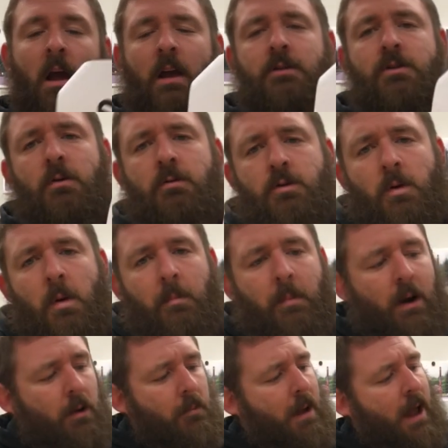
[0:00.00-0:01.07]
I showed you a
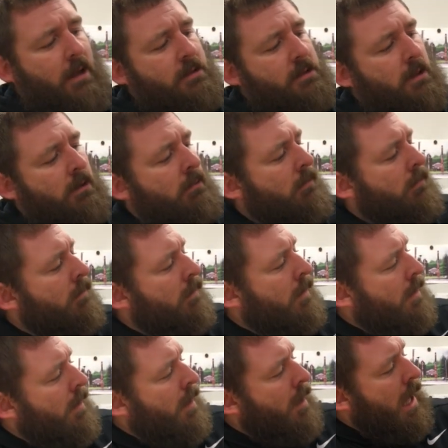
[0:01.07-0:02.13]
bear mask,
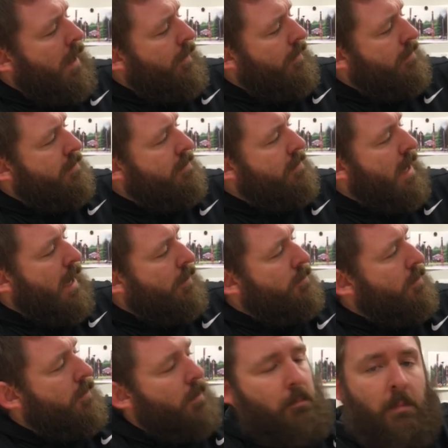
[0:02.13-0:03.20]
and this is
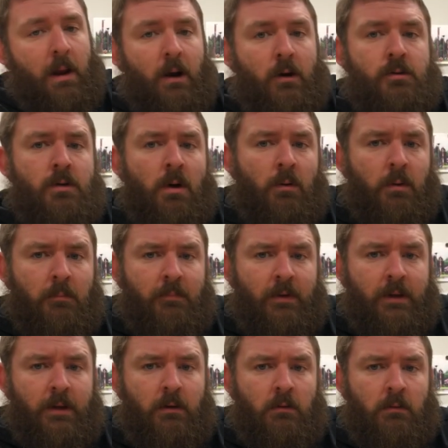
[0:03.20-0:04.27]
actually the bear totem
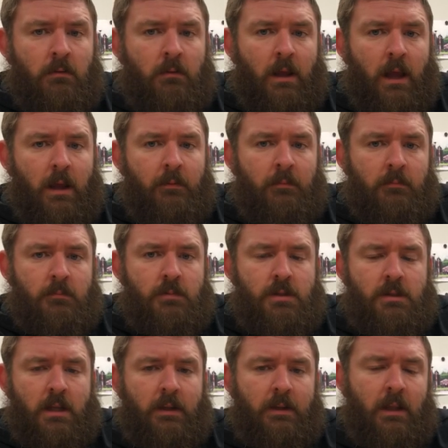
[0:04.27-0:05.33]
figure. Okay,
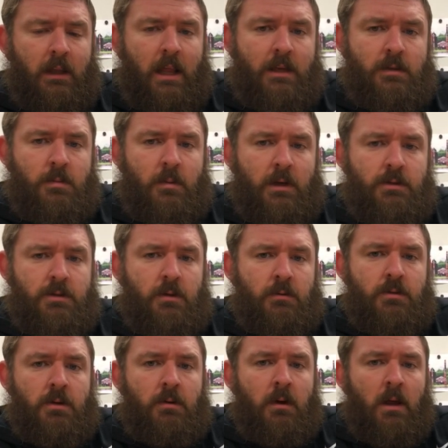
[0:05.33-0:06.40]
just like that last one I
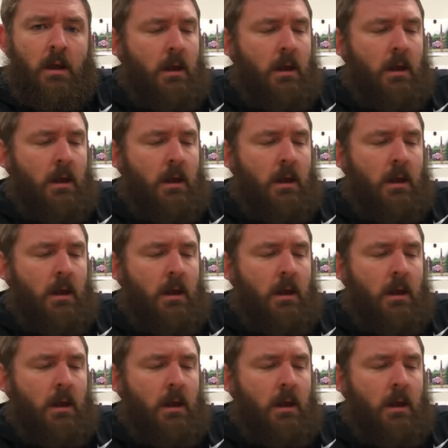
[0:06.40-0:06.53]
showed you.